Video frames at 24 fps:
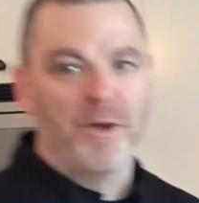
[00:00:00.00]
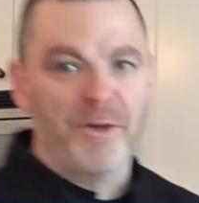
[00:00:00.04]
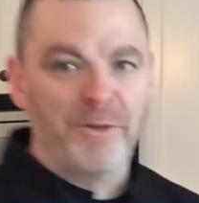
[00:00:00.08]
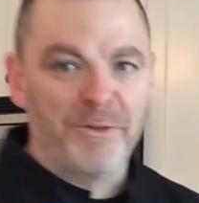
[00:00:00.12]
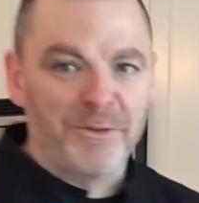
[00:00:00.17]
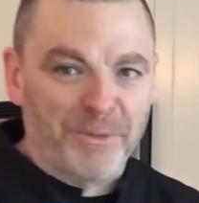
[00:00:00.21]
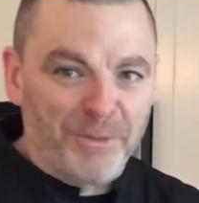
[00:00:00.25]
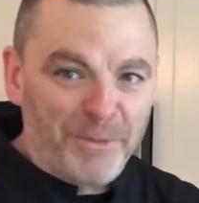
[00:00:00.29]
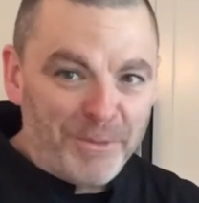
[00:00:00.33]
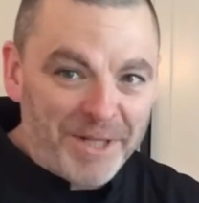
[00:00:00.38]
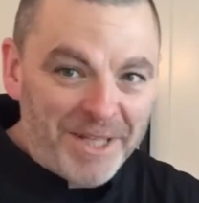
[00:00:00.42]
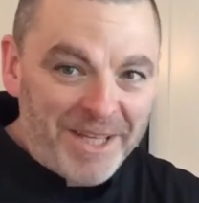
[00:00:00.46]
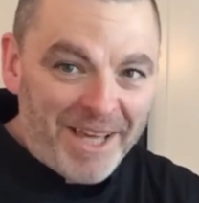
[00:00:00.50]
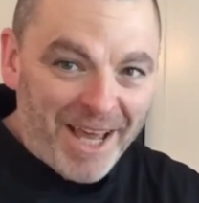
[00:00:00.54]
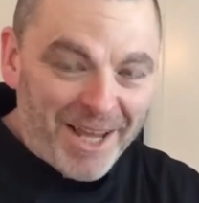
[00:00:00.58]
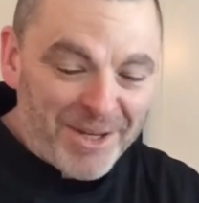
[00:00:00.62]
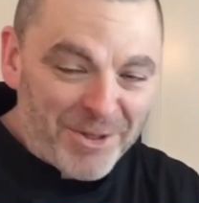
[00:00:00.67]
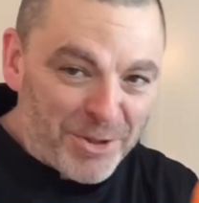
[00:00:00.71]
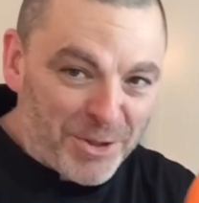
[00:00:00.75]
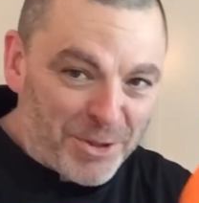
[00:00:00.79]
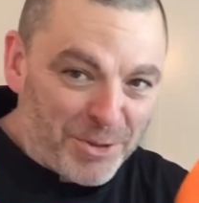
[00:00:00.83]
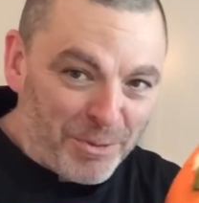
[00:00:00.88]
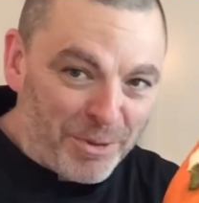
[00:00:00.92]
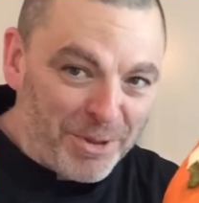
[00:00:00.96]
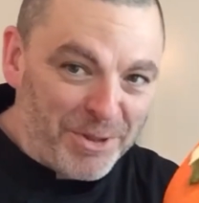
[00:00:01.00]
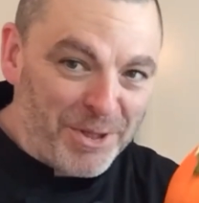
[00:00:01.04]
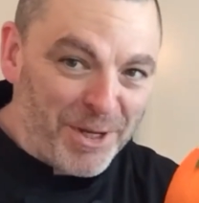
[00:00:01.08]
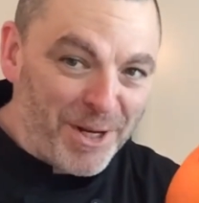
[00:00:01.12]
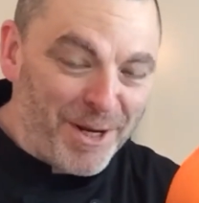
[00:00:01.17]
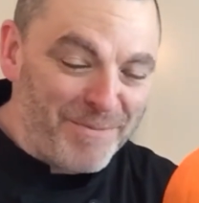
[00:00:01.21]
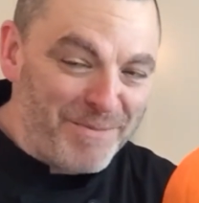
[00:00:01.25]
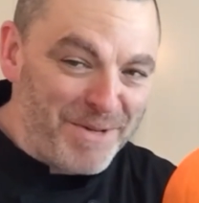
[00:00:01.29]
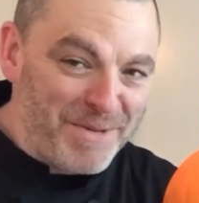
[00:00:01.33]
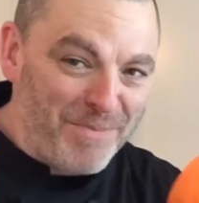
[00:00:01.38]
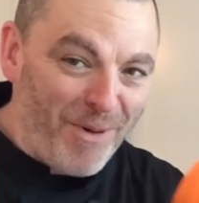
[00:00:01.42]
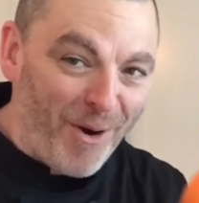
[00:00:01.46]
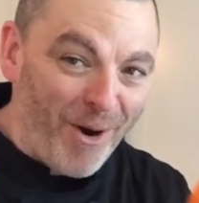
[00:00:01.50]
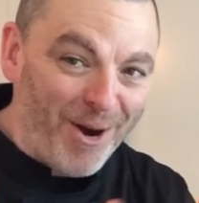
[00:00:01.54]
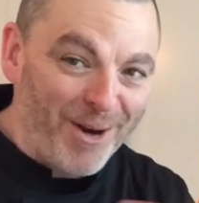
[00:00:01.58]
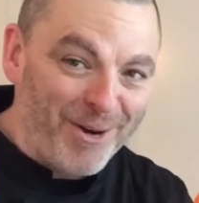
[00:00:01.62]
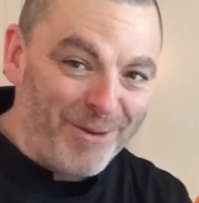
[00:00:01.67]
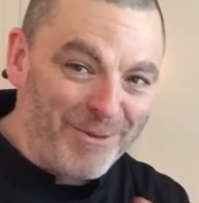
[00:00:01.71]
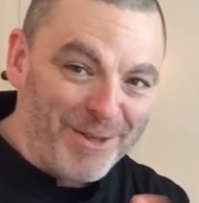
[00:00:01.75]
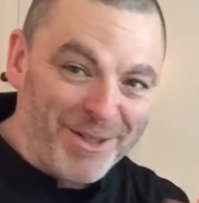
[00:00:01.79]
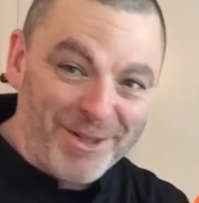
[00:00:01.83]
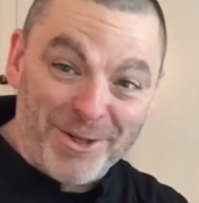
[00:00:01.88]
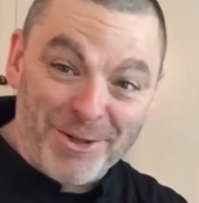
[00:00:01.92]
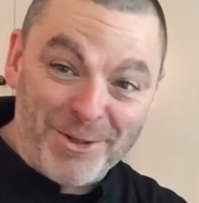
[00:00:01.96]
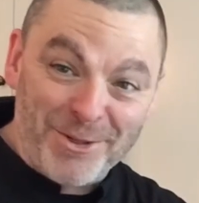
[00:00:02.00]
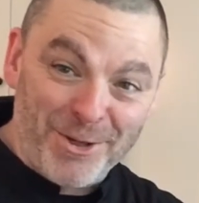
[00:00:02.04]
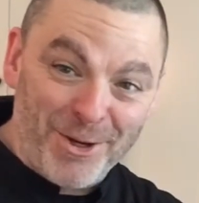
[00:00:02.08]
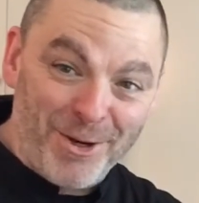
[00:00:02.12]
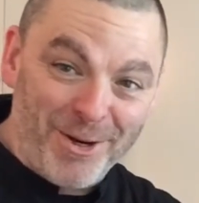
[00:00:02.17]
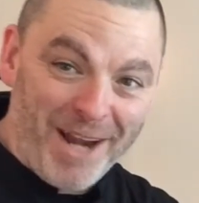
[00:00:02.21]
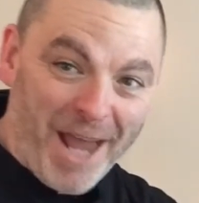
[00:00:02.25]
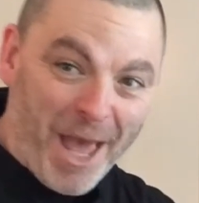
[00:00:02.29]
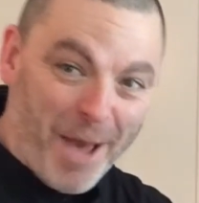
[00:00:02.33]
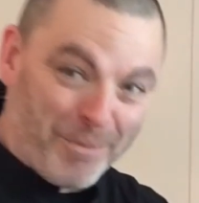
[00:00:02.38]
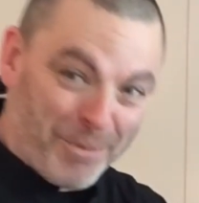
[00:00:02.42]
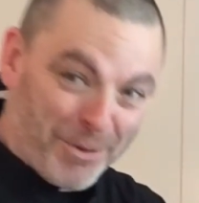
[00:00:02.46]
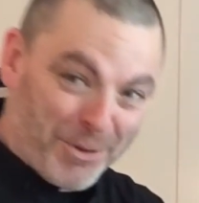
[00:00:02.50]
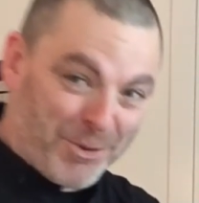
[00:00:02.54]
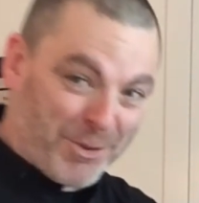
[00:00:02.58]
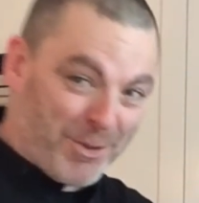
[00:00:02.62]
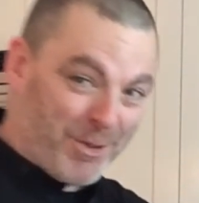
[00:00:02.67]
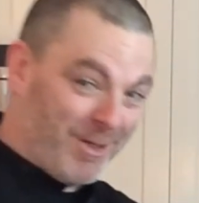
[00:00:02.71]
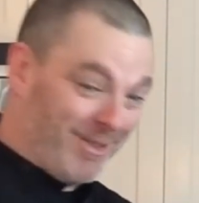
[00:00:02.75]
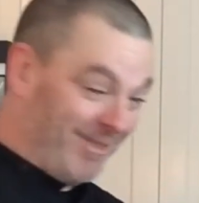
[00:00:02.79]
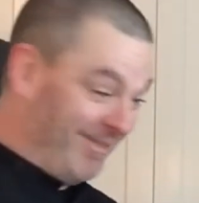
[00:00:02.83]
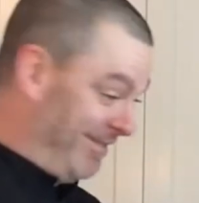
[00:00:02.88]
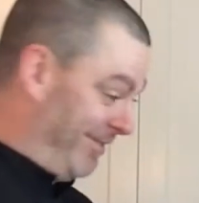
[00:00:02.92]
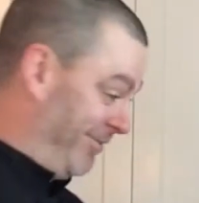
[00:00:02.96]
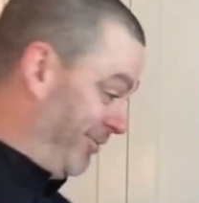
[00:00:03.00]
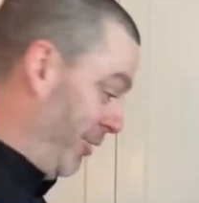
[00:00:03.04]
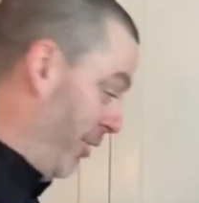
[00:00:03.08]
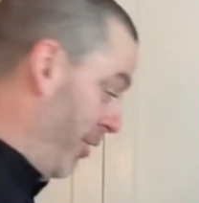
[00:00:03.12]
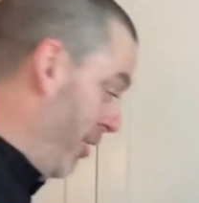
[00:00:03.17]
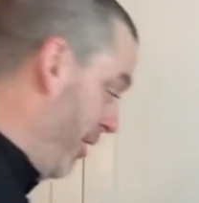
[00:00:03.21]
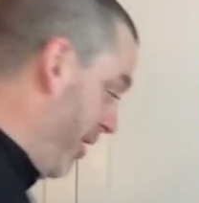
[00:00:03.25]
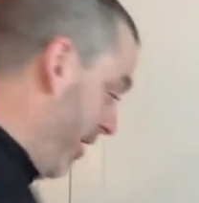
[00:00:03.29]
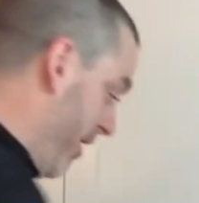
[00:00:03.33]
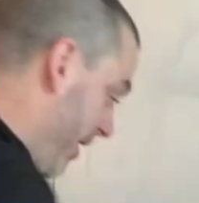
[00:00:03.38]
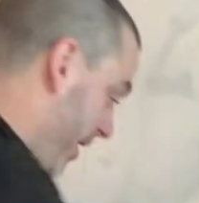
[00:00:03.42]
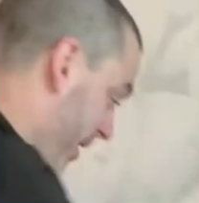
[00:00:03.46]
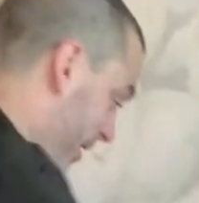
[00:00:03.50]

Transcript: 3 guesses what's going to be part of the dessert episode. I